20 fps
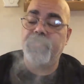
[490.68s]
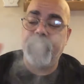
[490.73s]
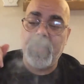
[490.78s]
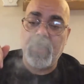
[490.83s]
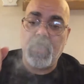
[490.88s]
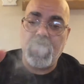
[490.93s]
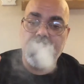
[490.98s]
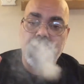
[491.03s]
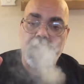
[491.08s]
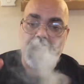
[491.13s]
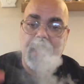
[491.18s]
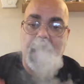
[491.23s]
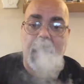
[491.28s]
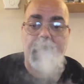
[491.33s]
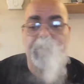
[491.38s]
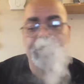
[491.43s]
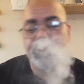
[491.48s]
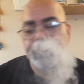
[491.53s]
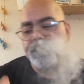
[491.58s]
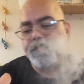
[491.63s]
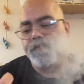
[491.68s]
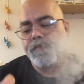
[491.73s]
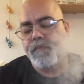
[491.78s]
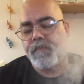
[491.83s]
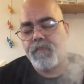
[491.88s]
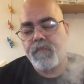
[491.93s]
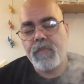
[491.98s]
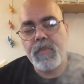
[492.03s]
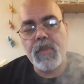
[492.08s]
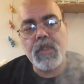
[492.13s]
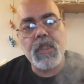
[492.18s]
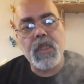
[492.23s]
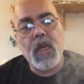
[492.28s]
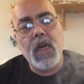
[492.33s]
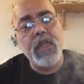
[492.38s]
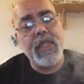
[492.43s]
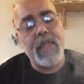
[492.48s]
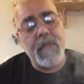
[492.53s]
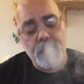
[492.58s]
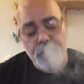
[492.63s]
fit nicely in the hand.
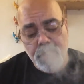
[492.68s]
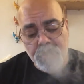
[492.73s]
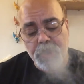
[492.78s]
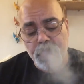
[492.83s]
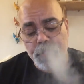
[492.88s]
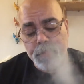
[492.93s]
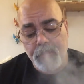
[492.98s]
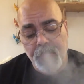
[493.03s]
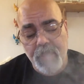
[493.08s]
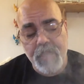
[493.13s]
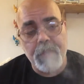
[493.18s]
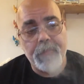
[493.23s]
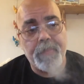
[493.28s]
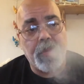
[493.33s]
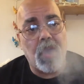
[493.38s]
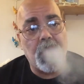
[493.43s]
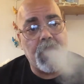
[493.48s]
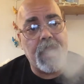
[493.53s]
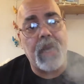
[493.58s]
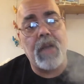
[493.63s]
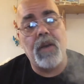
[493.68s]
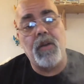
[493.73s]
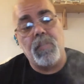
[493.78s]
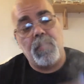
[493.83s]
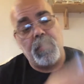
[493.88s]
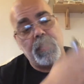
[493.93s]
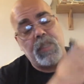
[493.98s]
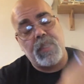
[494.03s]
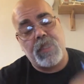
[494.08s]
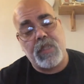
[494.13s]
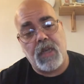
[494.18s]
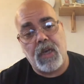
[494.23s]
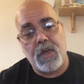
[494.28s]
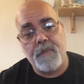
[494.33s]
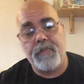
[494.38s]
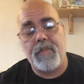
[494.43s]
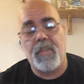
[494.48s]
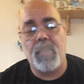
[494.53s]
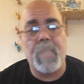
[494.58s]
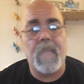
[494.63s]
Ideal to just put in your pocket or your
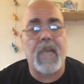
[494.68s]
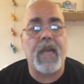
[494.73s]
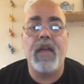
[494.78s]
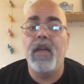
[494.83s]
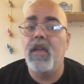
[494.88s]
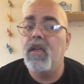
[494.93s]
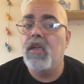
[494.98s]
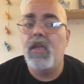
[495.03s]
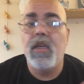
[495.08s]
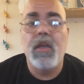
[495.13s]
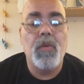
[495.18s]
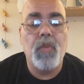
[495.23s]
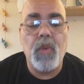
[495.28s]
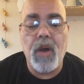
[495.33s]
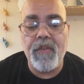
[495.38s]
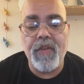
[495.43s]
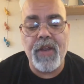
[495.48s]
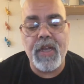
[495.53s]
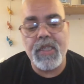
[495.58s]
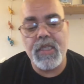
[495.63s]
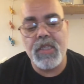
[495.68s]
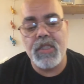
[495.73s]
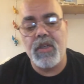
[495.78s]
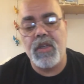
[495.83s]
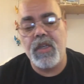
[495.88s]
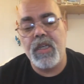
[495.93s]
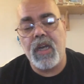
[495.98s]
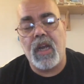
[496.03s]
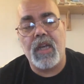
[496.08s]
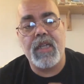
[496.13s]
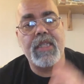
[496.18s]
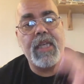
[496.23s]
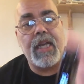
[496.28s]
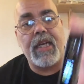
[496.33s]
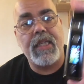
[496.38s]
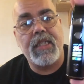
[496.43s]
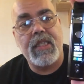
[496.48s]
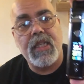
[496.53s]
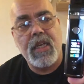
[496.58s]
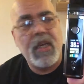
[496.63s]
side pocket. Whatever. It's like I said.
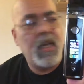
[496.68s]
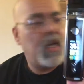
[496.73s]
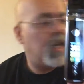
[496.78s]
It's